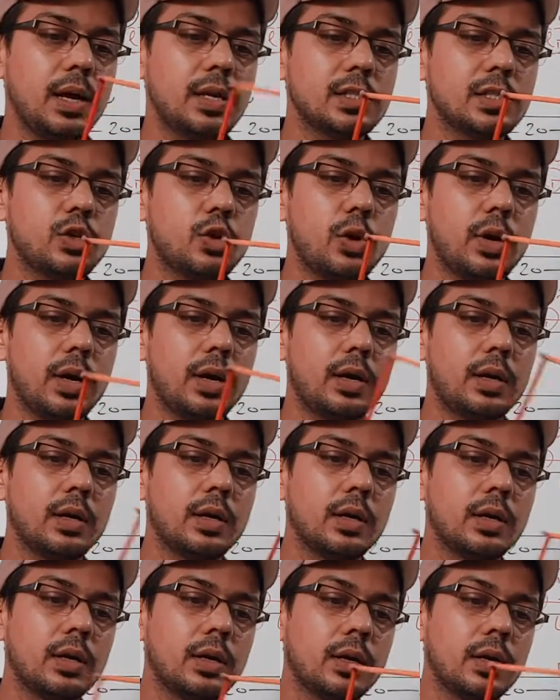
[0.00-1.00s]
a
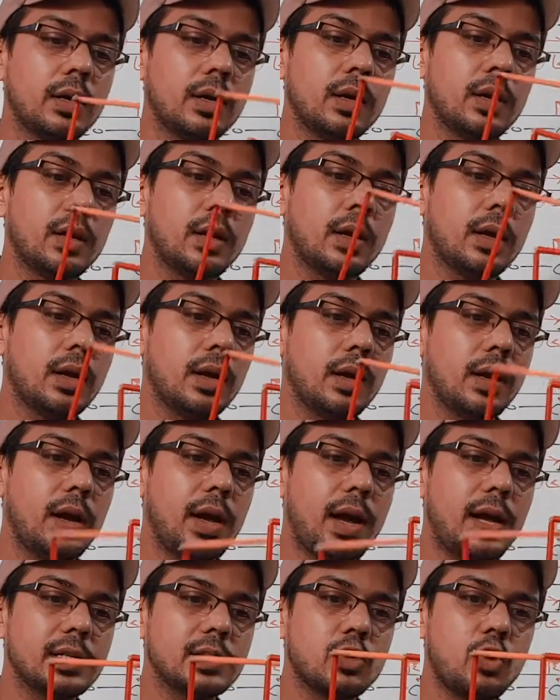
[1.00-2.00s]
square
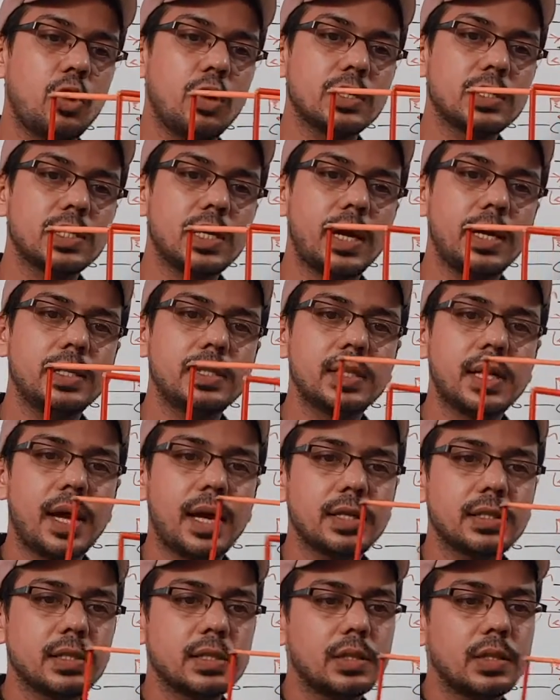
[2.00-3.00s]
has all sides
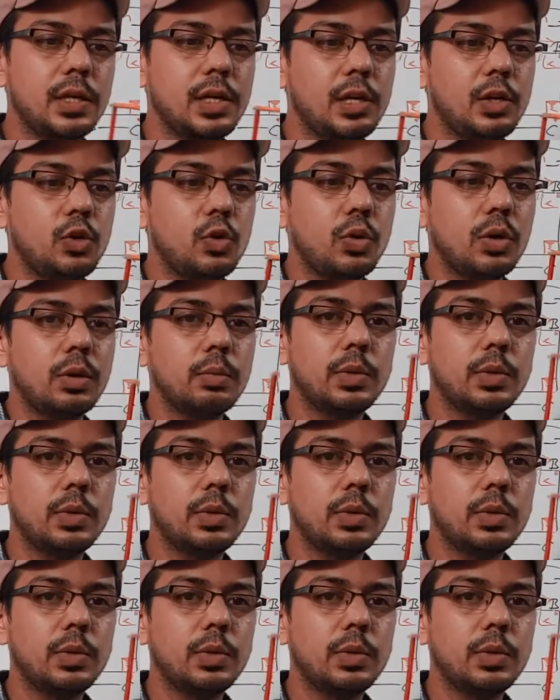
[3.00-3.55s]
as equal,